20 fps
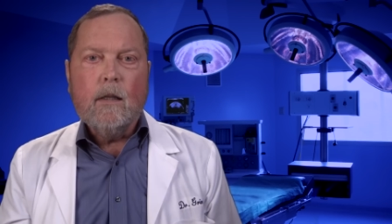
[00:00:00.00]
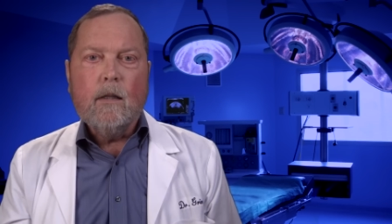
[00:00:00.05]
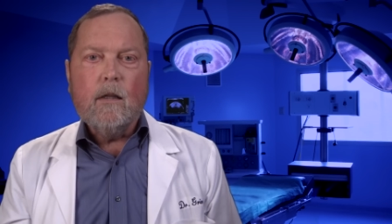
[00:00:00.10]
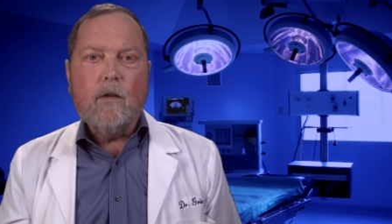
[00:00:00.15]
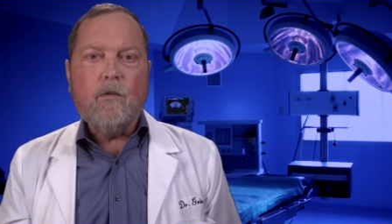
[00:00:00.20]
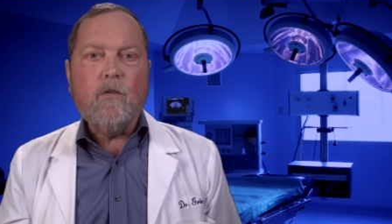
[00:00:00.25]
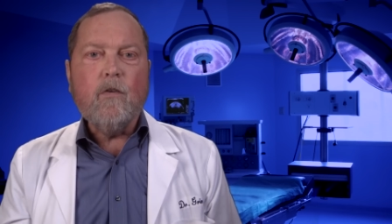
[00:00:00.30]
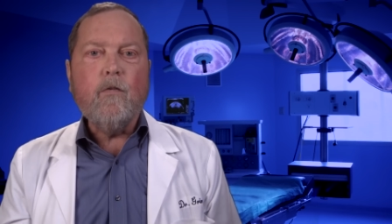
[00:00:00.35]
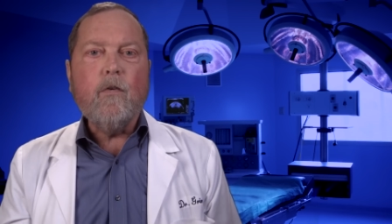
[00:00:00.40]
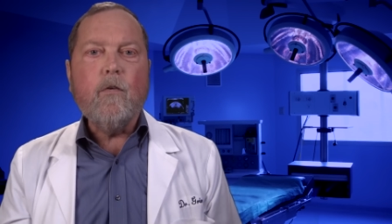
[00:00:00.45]

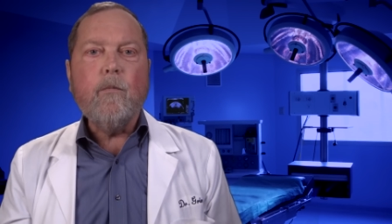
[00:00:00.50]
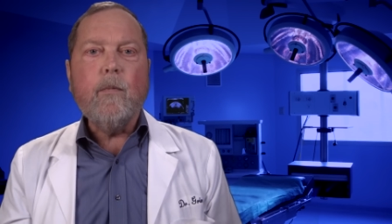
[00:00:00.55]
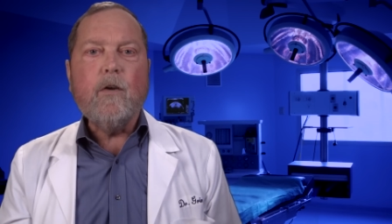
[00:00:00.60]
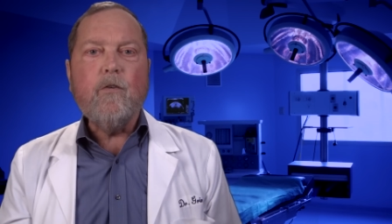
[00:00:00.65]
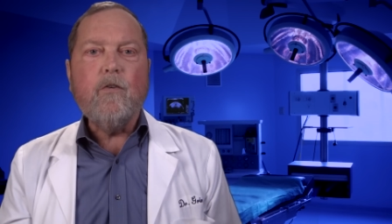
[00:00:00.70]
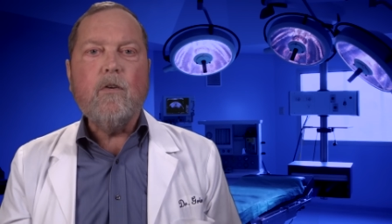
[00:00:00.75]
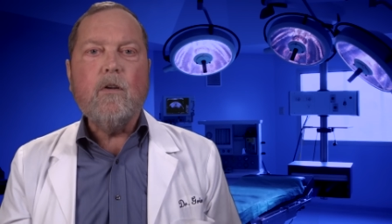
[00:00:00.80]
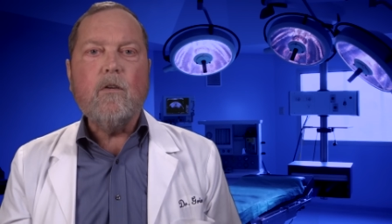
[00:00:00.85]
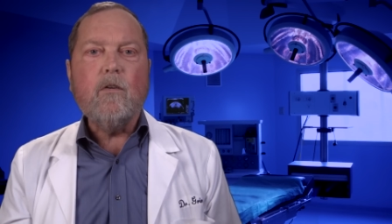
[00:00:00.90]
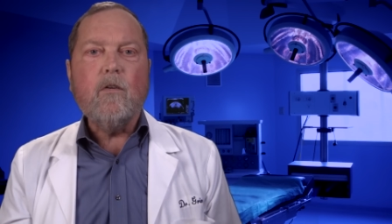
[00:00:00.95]
This
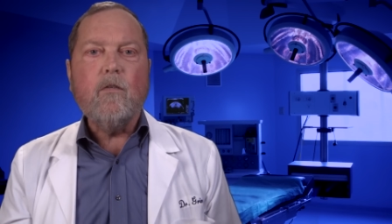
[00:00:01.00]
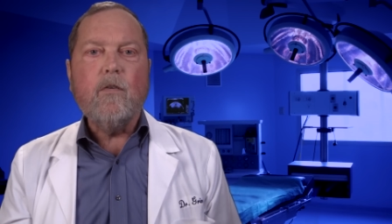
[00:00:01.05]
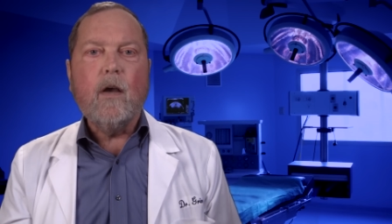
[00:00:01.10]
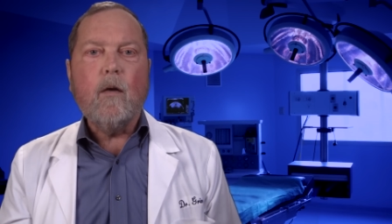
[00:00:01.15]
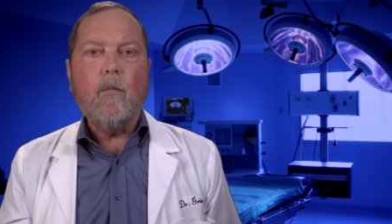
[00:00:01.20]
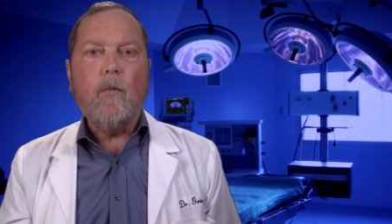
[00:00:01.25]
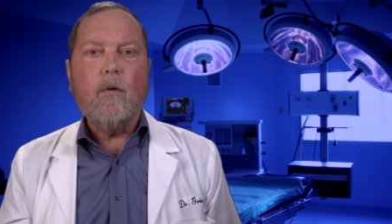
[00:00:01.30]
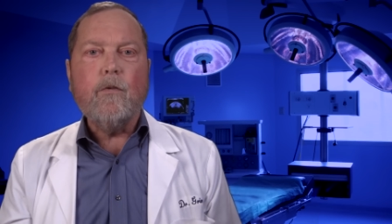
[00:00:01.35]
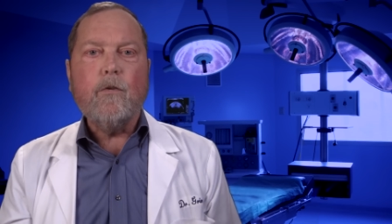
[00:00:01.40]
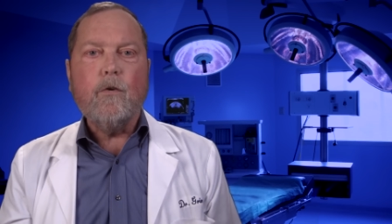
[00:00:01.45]
information is
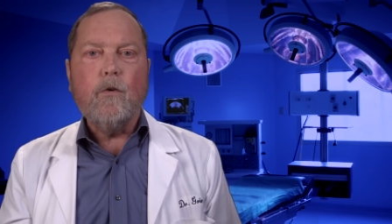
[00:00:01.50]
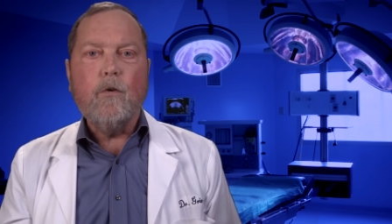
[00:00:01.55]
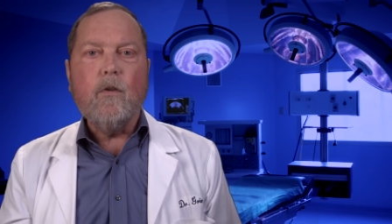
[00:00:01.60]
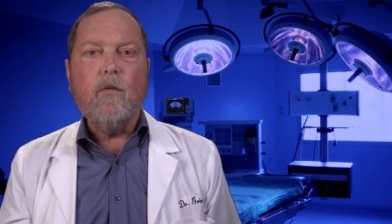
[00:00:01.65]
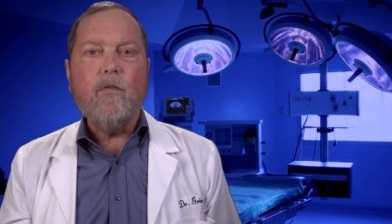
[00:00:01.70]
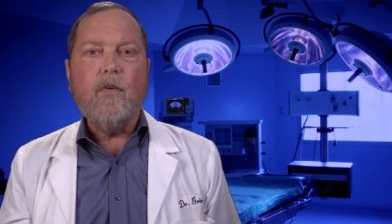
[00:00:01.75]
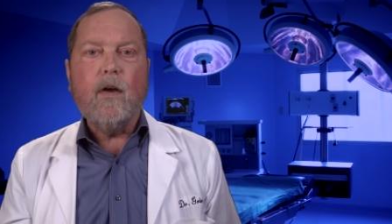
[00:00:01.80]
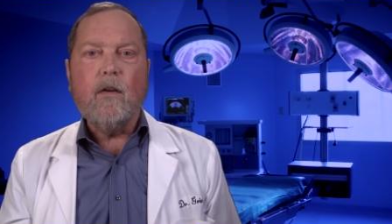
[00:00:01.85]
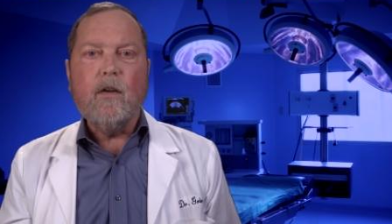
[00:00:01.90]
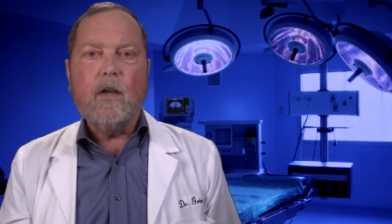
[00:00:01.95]
available through
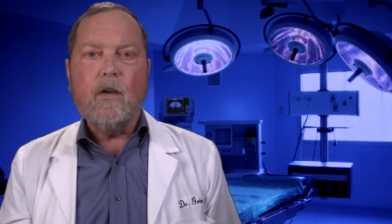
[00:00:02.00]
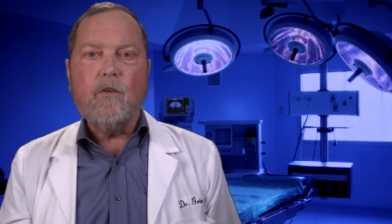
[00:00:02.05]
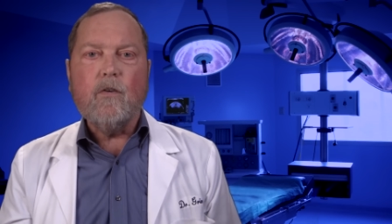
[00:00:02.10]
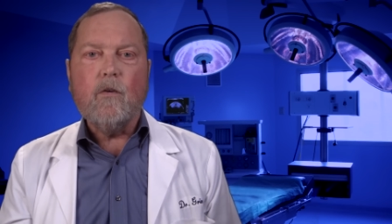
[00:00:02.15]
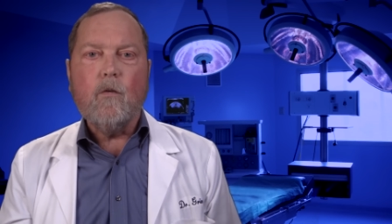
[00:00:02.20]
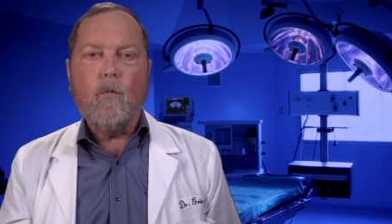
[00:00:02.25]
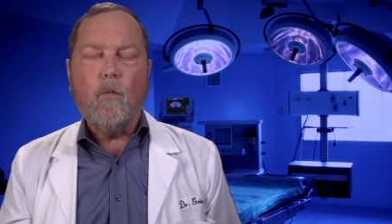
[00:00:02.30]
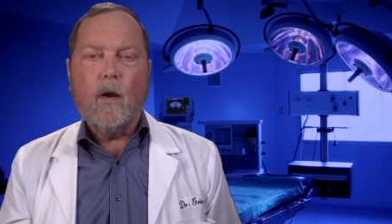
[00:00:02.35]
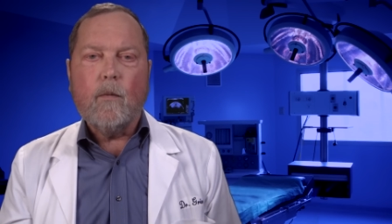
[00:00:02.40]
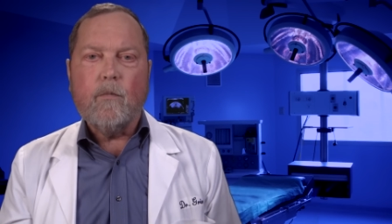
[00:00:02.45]
the
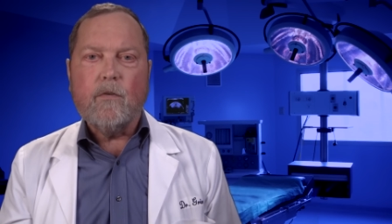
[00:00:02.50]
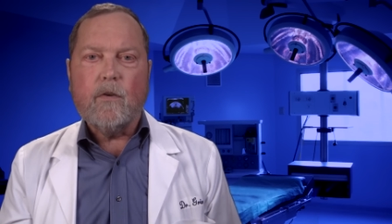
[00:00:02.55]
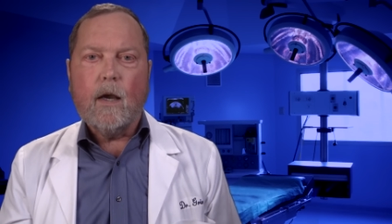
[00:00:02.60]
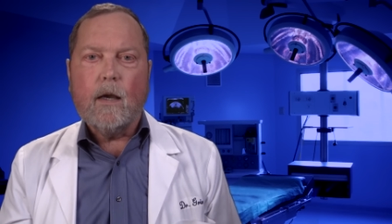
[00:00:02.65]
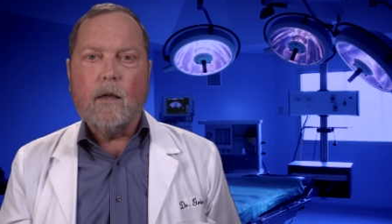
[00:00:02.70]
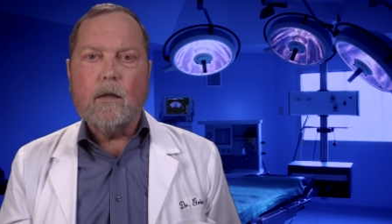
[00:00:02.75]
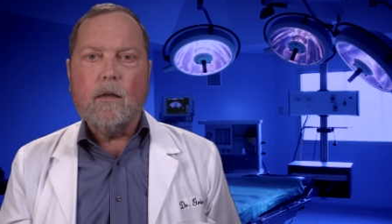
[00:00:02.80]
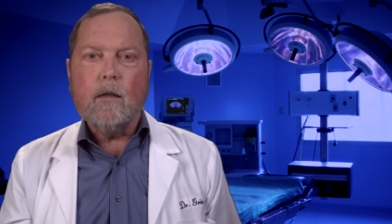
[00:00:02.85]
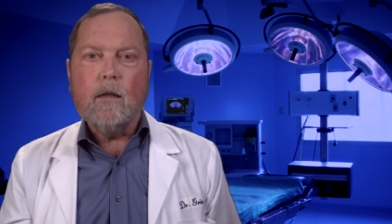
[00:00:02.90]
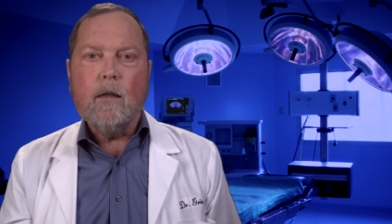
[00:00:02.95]
Foundation
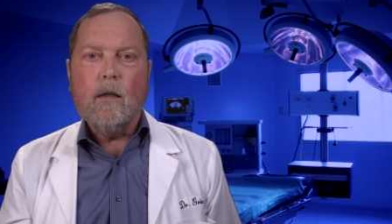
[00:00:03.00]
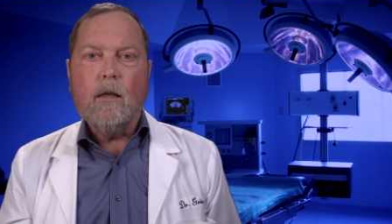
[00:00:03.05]
website